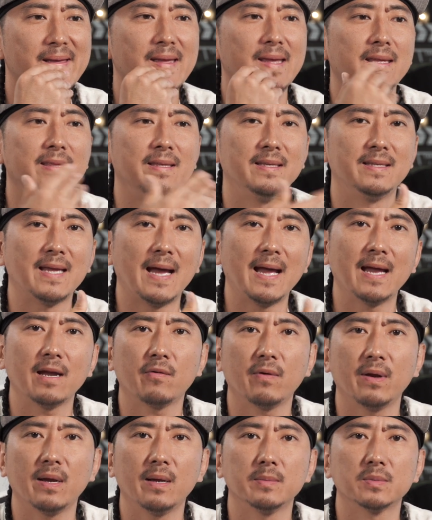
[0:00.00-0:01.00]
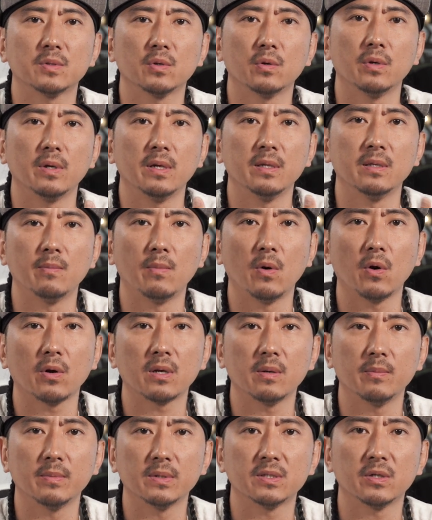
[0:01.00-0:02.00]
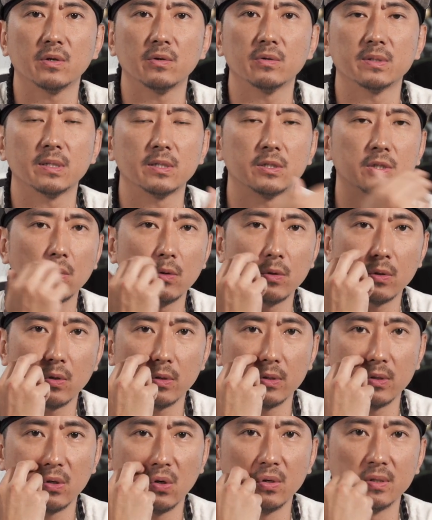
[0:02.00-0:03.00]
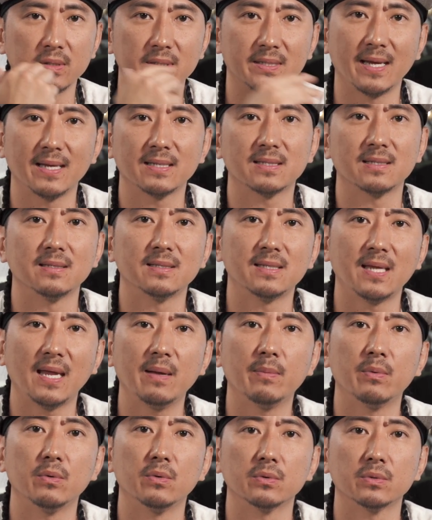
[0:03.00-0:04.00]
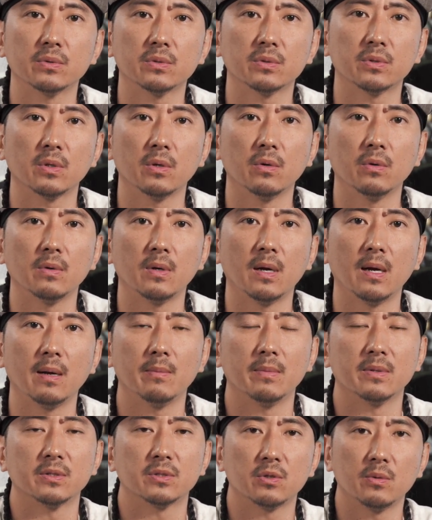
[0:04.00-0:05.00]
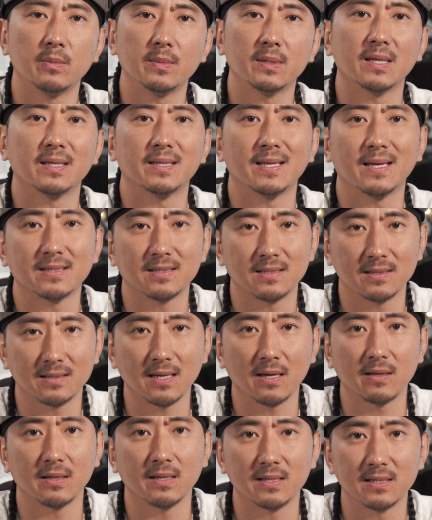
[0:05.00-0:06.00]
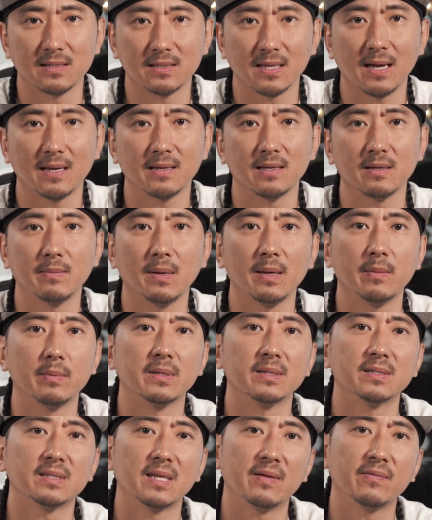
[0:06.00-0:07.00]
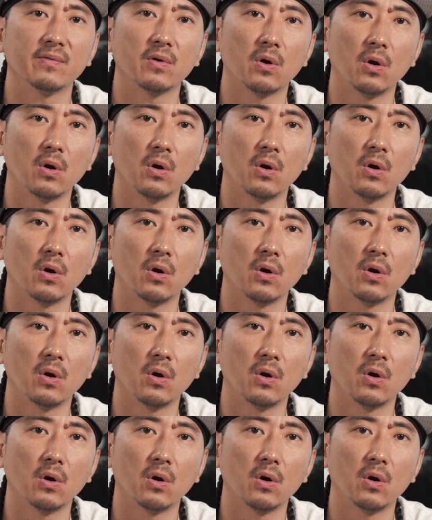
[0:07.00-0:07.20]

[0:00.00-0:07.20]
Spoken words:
in the diagrams or in the marketing materials, they show it on desks and tables. So I'm assuming that that's just how they designed it, maybe to save